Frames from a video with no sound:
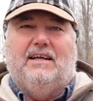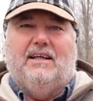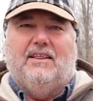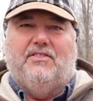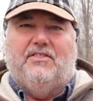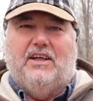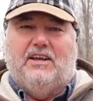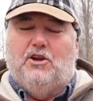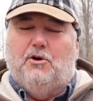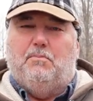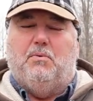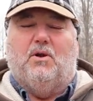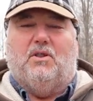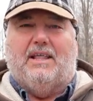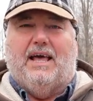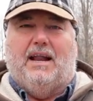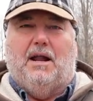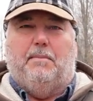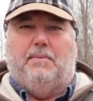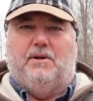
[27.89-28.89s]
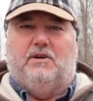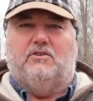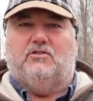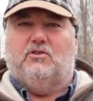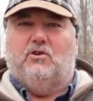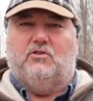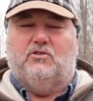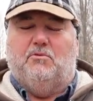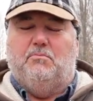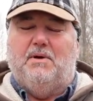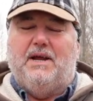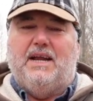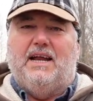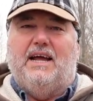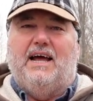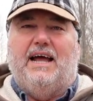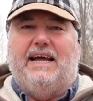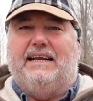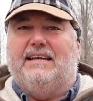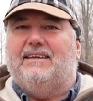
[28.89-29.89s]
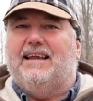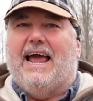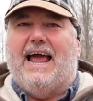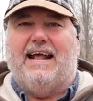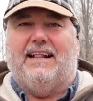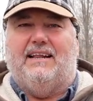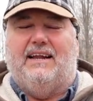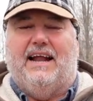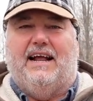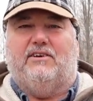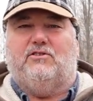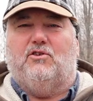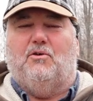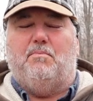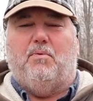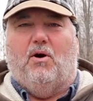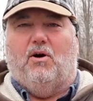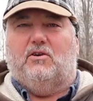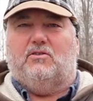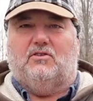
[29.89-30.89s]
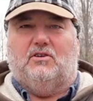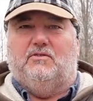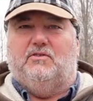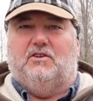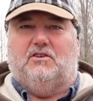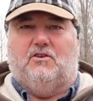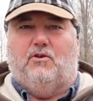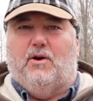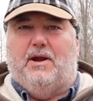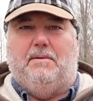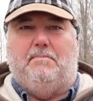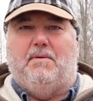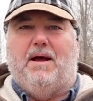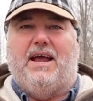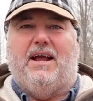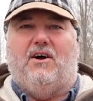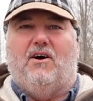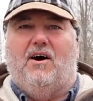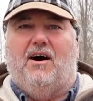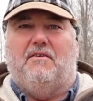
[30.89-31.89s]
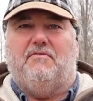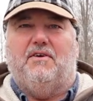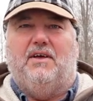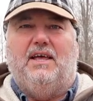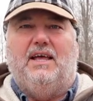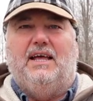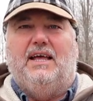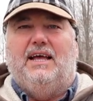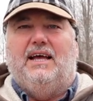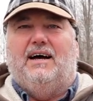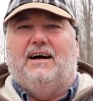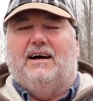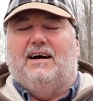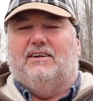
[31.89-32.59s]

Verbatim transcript: then you put that up on your social media and tag the National Park Service Great Bake Off.